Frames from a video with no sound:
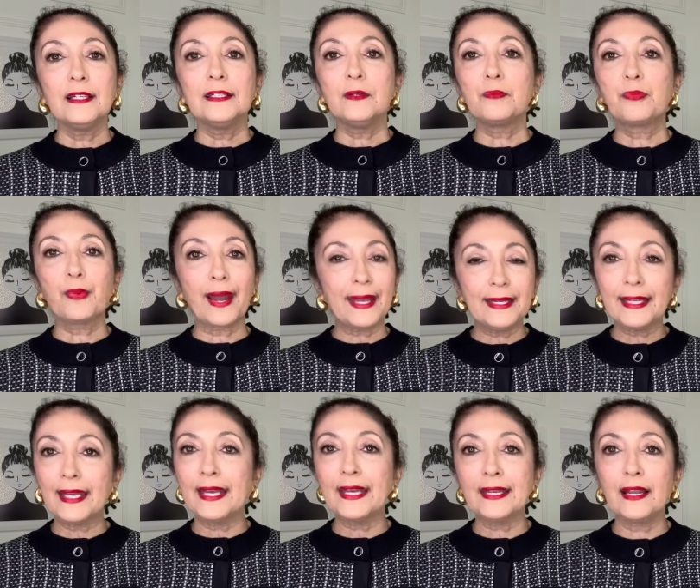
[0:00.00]

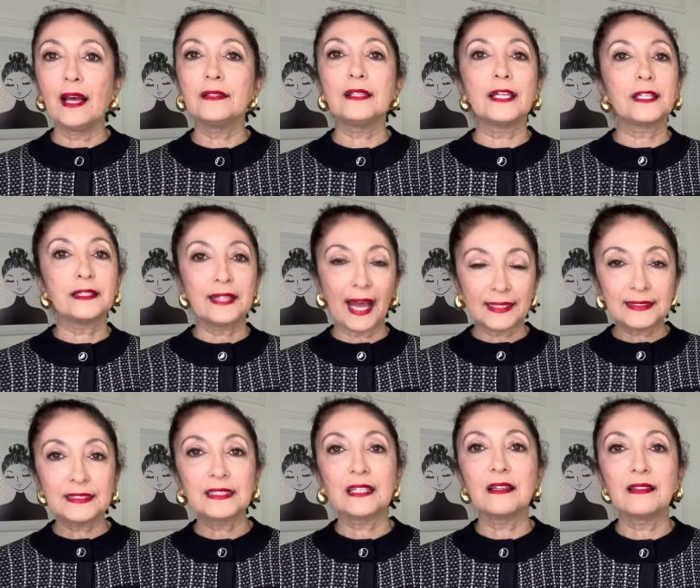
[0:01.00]
braided like that's
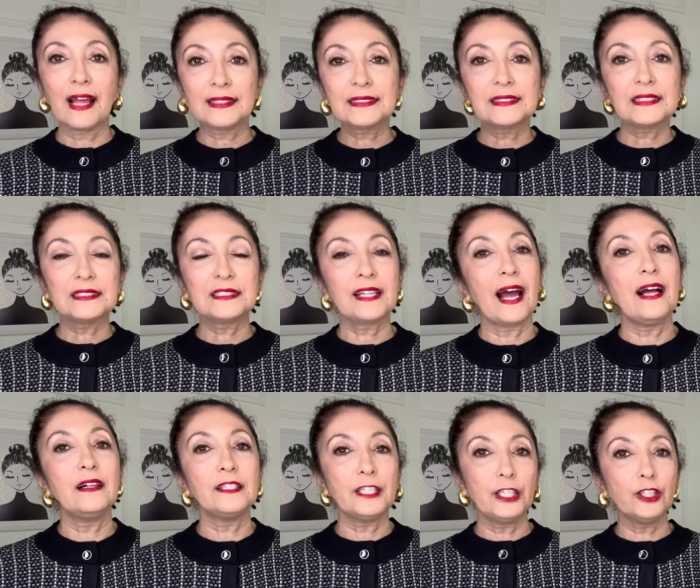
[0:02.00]
the that's the
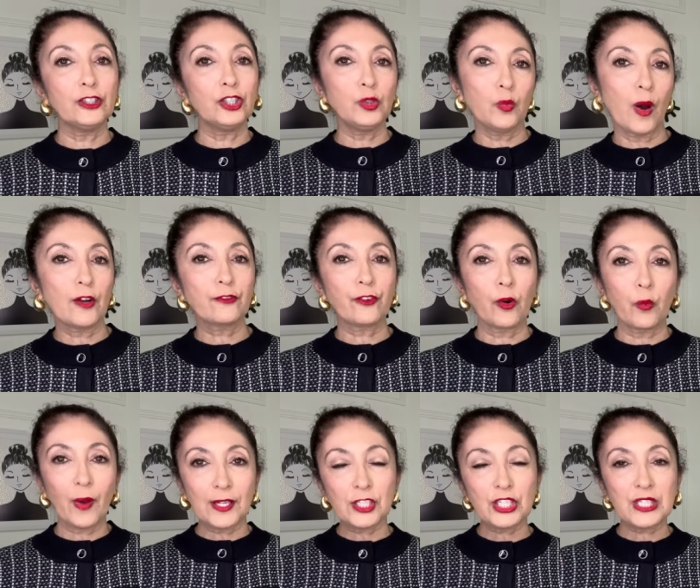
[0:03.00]
style heel you want for a
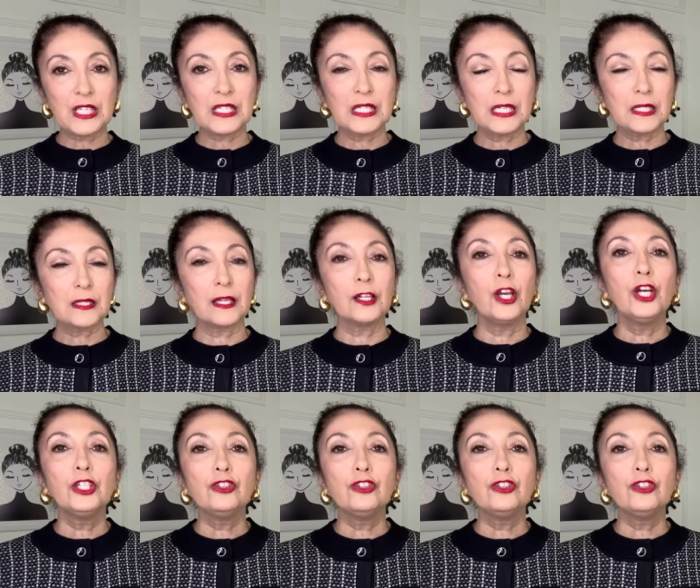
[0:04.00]
wedge this season.